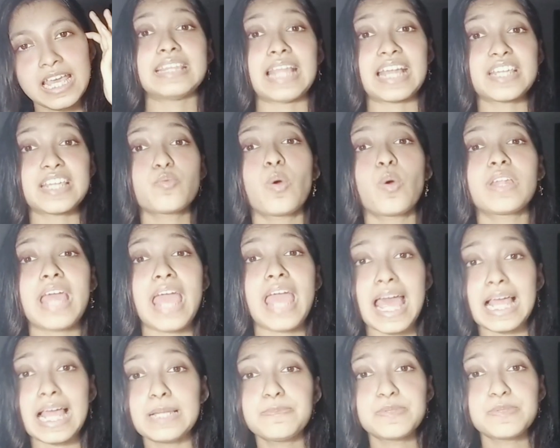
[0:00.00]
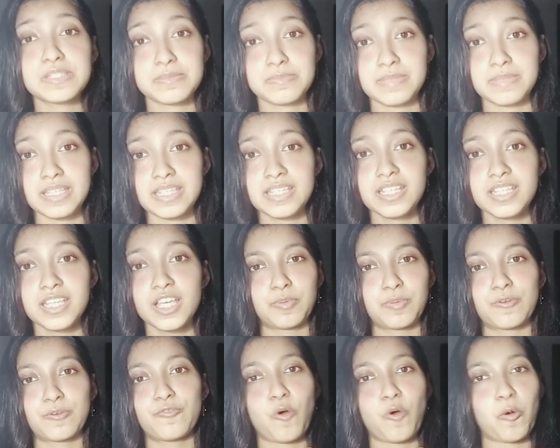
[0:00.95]
That is what helps me
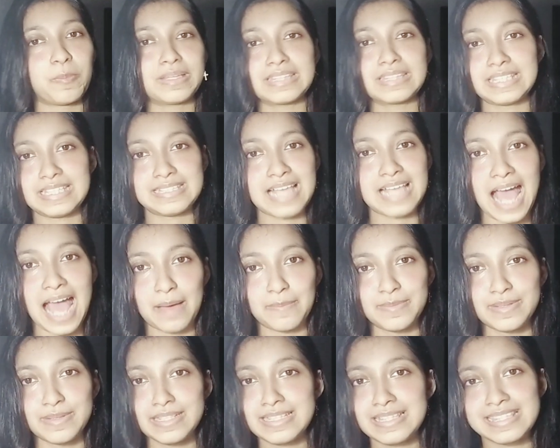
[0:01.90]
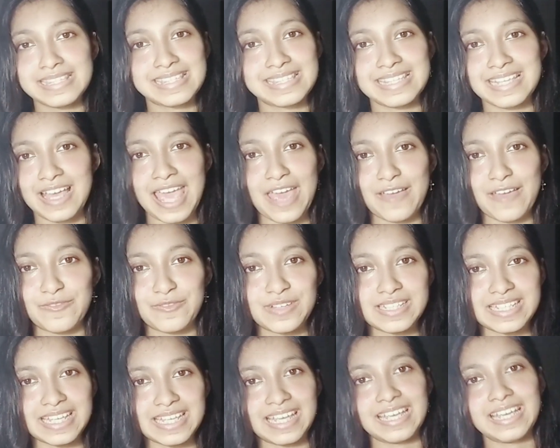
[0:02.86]
performing these habits
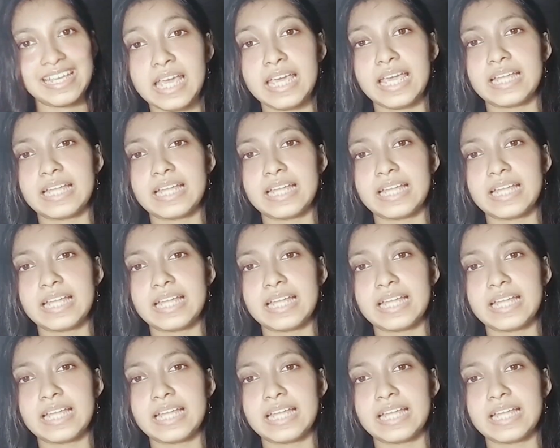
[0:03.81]
every day.